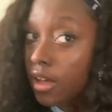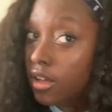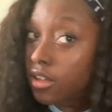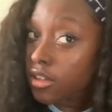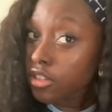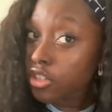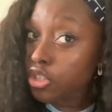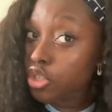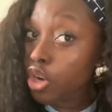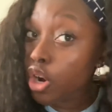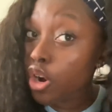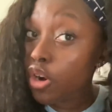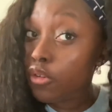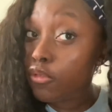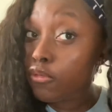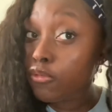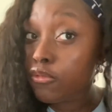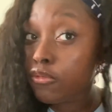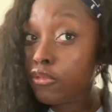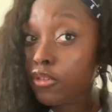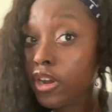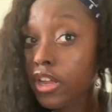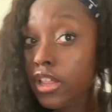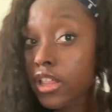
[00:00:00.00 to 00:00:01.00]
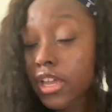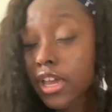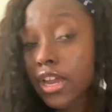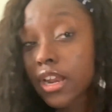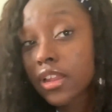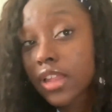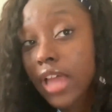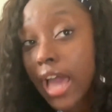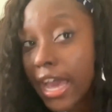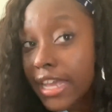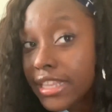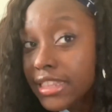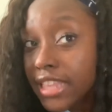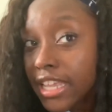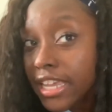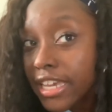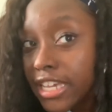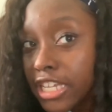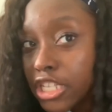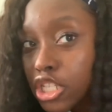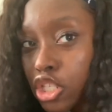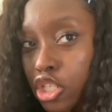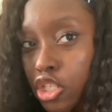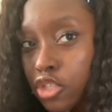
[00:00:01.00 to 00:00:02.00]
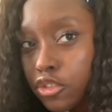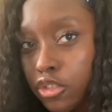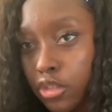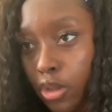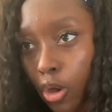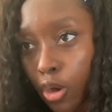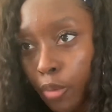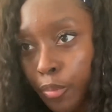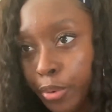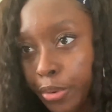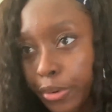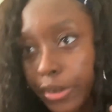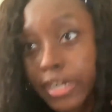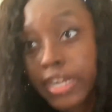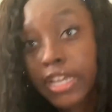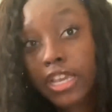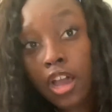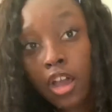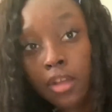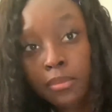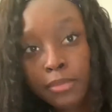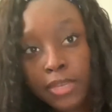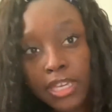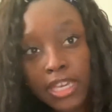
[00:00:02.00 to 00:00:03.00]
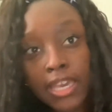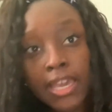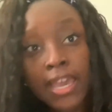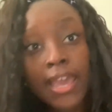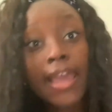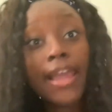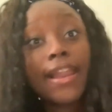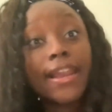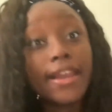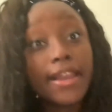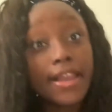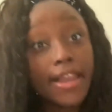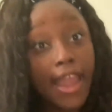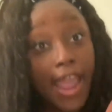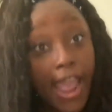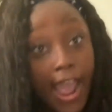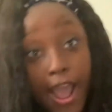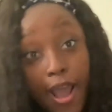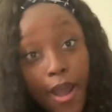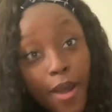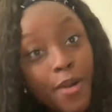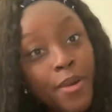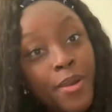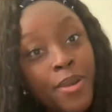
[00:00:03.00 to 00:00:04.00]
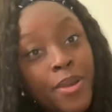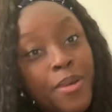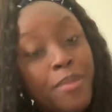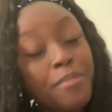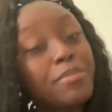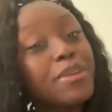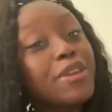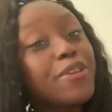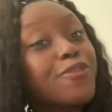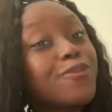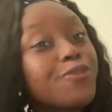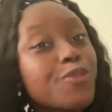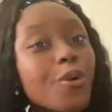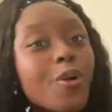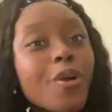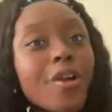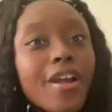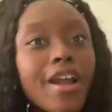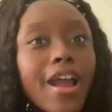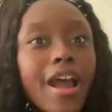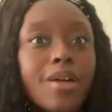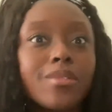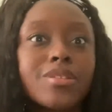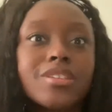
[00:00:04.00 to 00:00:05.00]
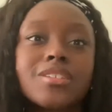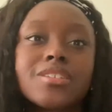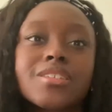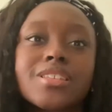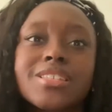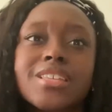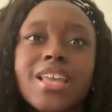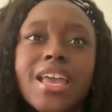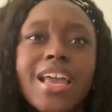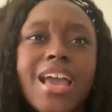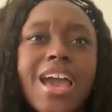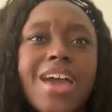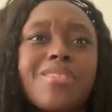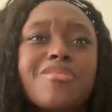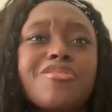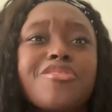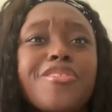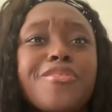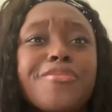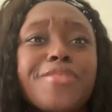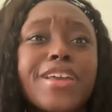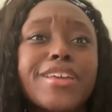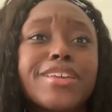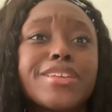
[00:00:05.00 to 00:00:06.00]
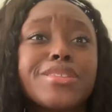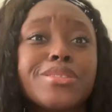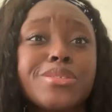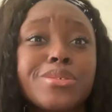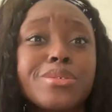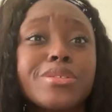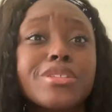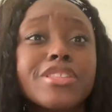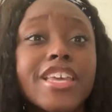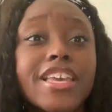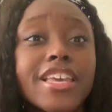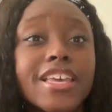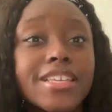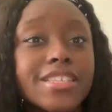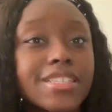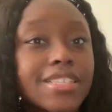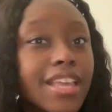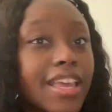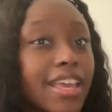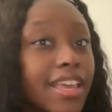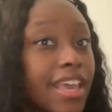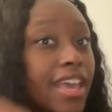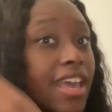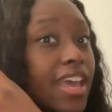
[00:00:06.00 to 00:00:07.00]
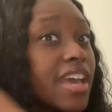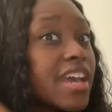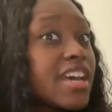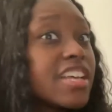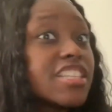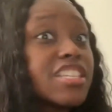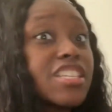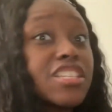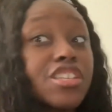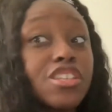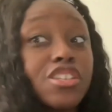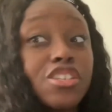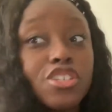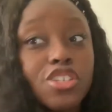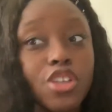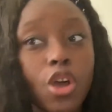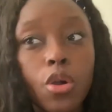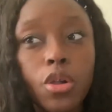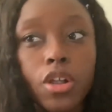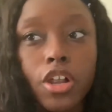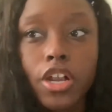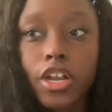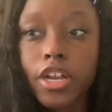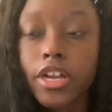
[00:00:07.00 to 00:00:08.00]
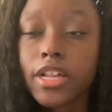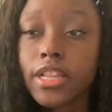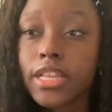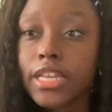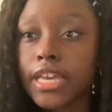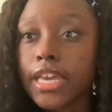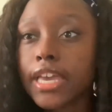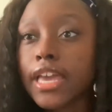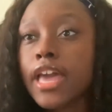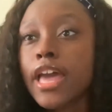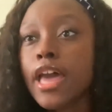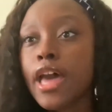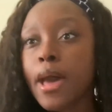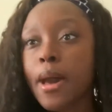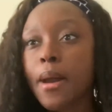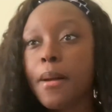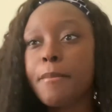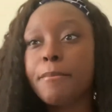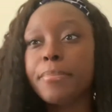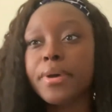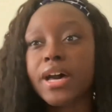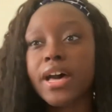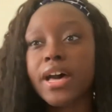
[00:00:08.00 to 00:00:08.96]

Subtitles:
you're really gonna, I think it's so pretty on me now. Before I was just like, I don't know if I can do this, like this is so curly. But